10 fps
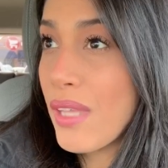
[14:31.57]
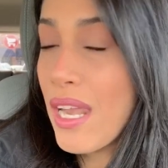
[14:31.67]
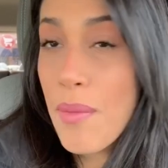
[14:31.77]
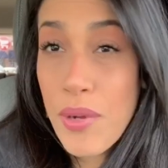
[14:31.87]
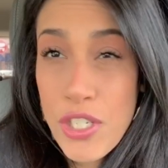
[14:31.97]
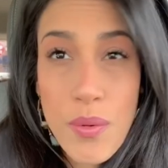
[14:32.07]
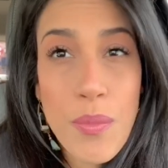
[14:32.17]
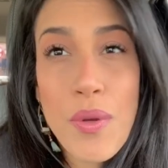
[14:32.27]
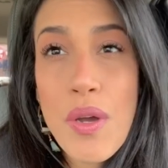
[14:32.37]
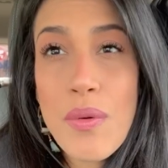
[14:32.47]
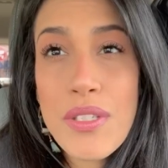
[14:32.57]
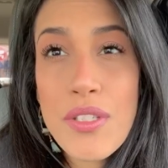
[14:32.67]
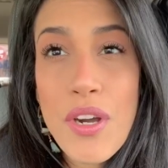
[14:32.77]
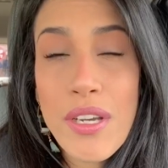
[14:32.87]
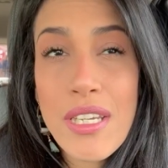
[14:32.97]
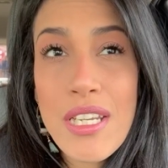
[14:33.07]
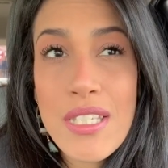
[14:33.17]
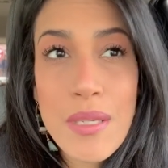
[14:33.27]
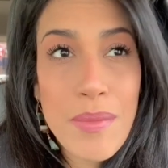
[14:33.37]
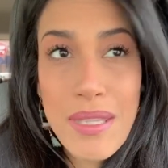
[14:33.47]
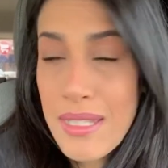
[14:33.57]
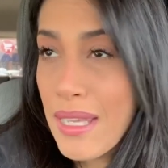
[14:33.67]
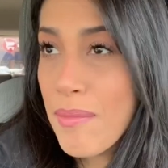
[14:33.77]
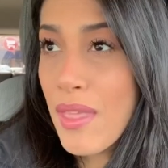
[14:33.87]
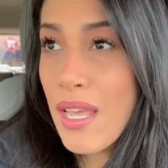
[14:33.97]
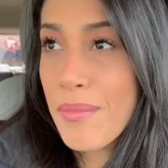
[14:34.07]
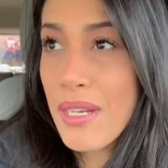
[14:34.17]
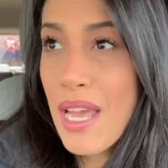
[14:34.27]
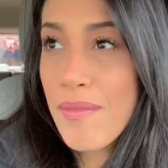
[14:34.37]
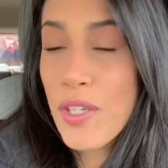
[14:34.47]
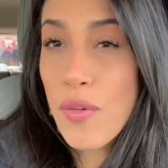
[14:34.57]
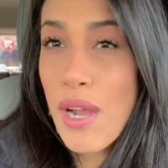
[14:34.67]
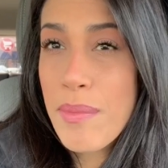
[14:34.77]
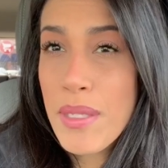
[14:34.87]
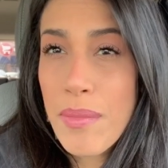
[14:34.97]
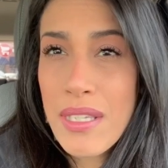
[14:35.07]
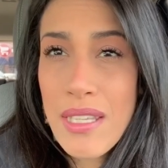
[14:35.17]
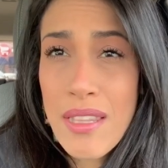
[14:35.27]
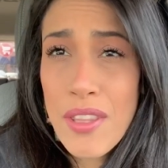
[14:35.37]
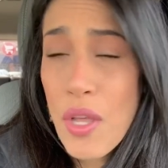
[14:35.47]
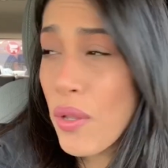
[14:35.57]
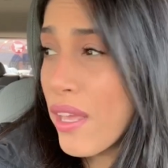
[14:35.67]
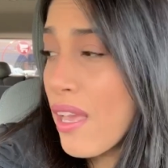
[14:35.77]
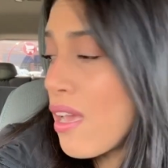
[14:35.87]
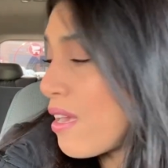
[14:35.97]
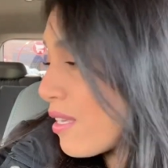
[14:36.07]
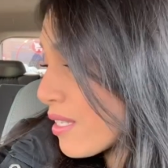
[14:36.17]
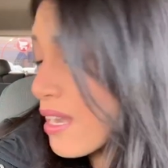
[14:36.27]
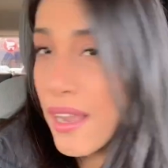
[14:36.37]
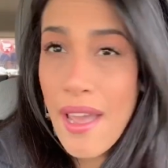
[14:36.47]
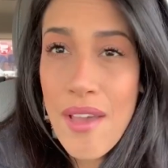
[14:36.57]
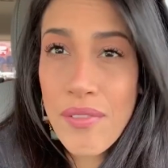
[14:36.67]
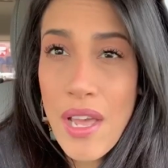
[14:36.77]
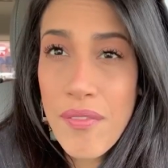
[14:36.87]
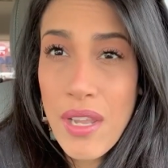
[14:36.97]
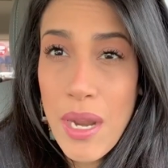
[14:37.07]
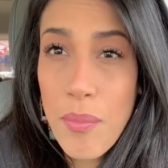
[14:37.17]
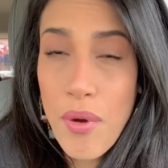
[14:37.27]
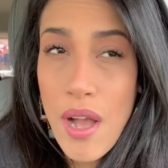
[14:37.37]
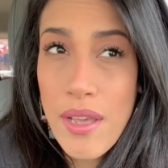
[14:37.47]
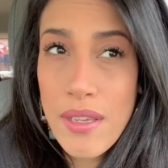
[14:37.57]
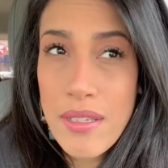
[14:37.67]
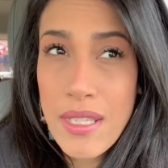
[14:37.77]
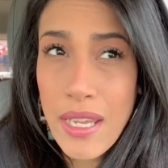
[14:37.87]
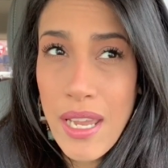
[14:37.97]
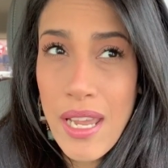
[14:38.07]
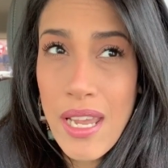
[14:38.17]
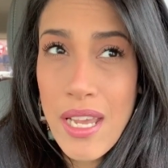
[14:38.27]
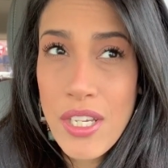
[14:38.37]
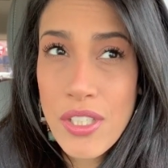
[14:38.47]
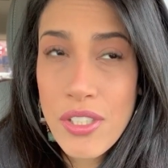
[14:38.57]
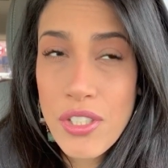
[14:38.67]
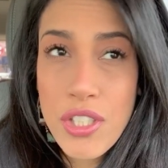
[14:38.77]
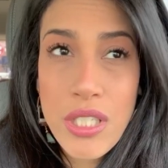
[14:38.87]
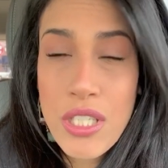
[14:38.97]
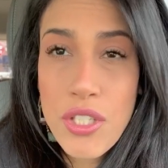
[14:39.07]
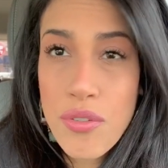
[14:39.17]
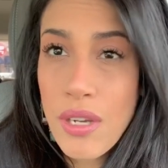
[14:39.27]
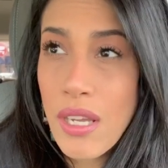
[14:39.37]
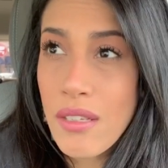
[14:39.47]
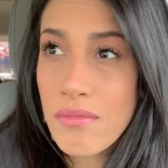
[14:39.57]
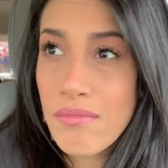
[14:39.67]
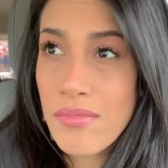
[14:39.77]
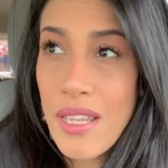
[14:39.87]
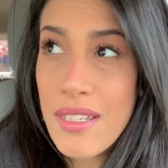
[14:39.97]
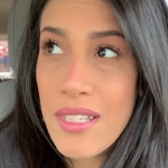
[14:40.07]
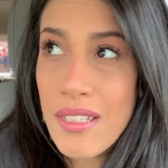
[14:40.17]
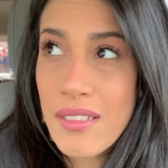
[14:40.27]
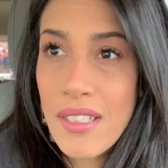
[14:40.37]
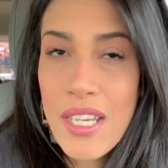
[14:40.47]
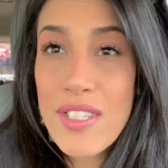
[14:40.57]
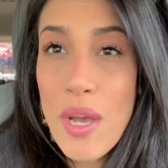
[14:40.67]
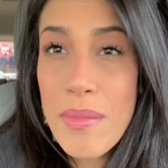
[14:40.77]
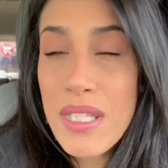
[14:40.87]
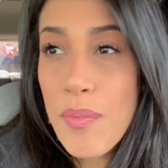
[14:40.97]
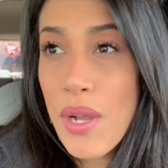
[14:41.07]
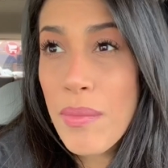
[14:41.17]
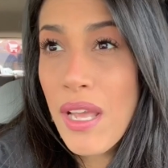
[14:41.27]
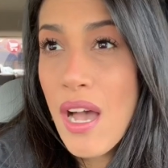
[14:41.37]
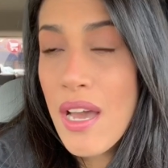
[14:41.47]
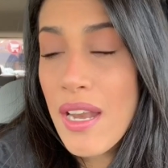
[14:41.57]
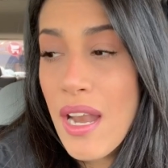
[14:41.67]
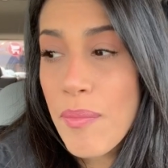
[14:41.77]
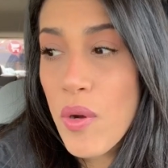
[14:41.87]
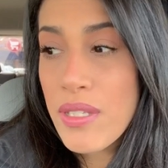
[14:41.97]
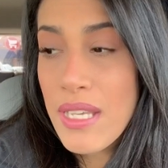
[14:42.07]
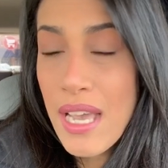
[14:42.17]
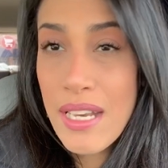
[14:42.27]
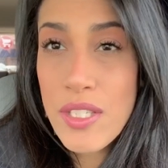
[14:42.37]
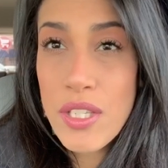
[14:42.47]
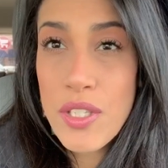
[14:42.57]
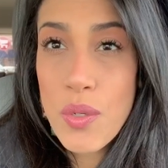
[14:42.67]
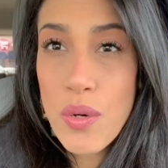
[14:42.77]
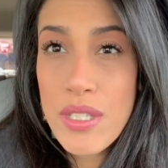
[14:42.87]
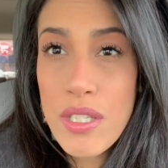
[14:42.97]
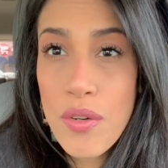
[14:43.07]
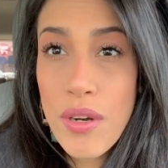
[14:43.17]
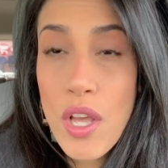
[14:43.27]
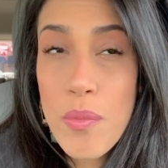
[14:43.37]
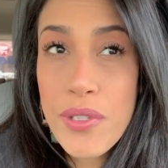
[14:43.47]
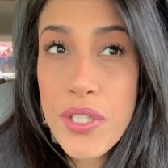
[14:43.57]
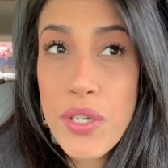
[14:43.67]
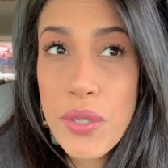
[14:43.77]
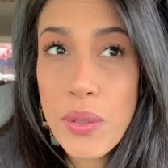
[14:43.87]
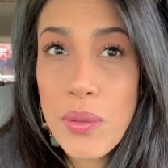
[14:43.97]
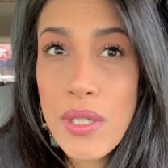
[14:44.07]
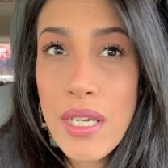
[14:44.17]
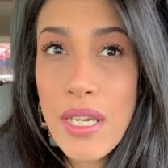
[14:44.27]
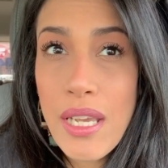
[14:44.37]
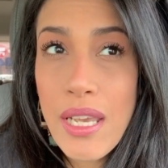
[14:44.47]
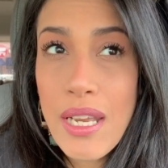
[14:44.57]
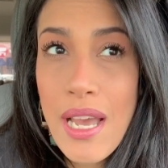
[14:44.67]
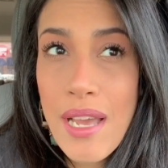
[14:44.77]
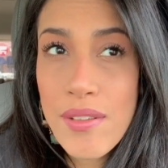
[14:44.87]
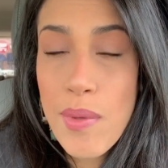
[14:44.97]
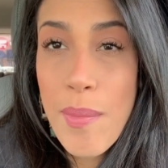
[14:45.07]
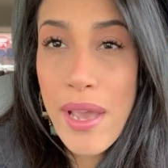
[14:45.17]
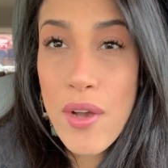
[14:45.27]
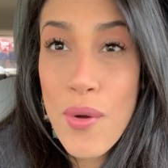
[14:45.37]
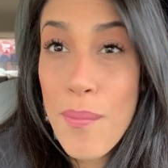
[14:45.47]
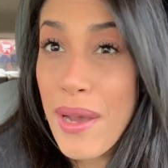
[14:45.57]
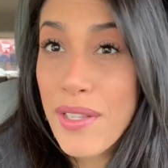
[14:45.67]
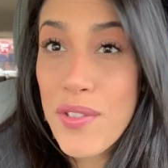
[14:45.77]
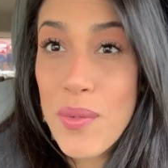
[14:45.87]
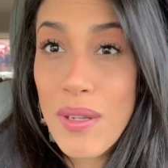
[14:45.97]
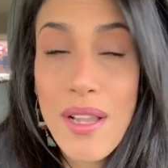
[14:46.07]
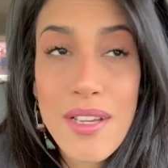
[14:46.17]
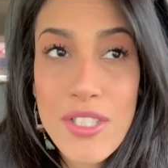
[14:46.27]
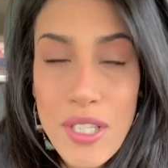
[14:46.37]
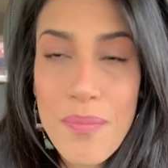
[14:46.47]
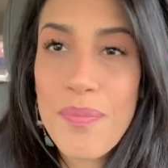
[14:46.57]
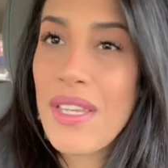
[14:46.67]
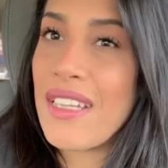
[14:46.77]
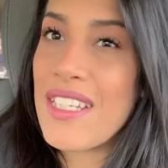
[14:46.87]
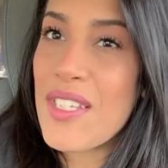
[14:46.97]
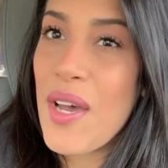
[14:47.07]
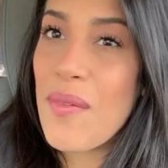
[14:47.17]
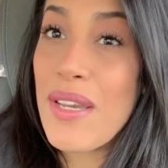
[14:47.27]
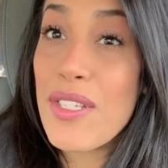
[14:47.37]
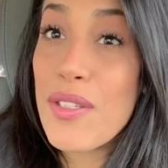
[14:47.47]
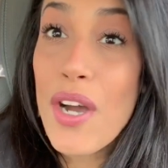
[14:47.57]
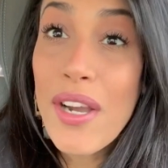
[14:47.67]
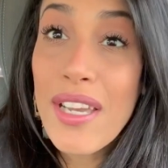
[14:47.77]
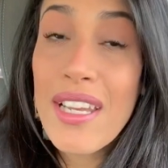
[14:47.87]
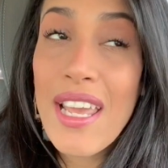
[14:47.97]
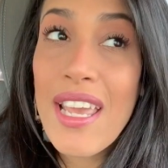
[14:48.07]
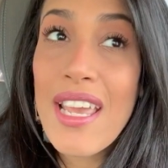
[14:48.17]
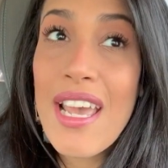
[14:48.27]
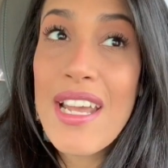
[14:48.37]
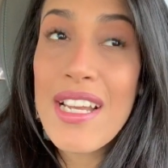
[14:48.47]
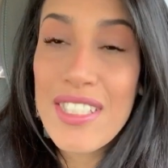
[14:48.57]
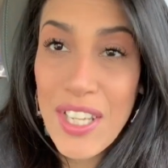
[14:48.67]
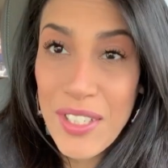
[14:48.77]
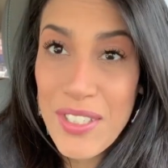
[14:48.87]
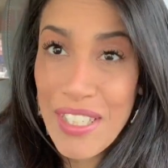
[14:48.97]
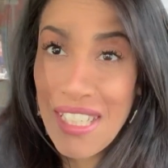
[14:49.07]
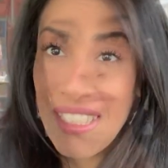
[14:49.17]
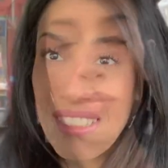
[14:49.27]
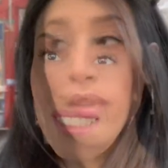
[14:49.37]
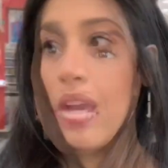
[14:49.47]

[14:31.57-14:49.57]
And I'm pretty sure when we go into Target, it's gonna be the same thing. I'm gonna have to grab something. So I think the only snack I have left that I brought is like a cheese string. That's it. So I'm gonna stop rambling on and I'm going to head into the stores. It's already almost noon and I have to be back home by 2 o'clock. So let's go into Target and Dollar Tree.